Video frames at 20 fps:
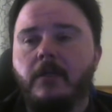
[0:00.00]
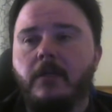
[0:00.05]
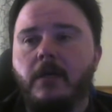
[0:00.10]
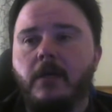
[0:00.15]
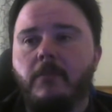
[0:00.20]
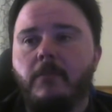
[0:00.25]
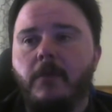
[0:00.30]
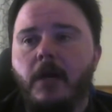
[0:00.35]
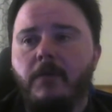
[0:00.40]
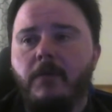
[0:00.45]

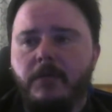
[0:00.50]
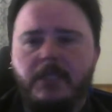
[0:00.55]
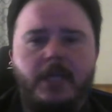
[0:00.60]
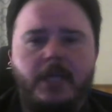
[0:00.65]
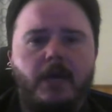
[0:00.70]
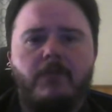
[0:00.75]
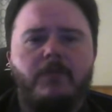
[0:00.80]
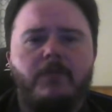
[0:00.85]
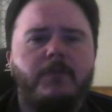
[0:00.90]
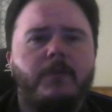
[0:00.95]
And um, I
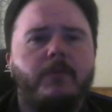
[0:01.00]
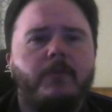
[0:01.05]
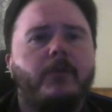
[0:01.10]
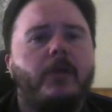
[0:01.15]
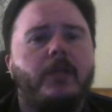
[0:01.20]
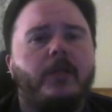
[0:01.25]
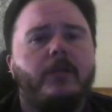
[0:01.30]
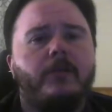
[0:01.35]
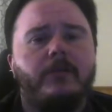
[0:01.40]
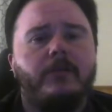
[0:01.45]
would chat with
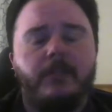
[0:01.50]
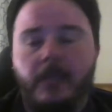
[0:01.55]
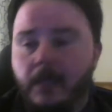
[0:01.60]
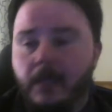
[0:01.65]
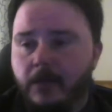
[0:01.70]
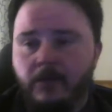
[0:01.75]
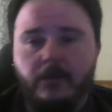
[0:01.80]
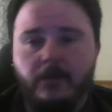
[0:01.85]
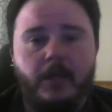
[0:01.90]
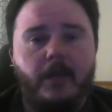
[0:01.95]
people on there,
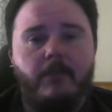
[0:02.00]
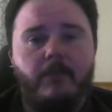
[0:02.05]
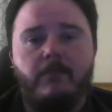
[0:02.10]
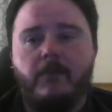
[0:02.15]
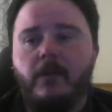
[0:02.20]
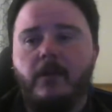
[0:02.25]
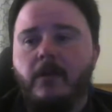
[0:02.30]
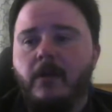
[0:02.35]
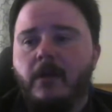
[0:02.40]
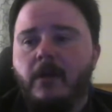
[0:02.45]
say, hey, good
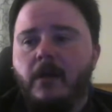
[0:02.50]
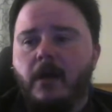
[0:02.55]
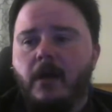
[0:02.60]
game.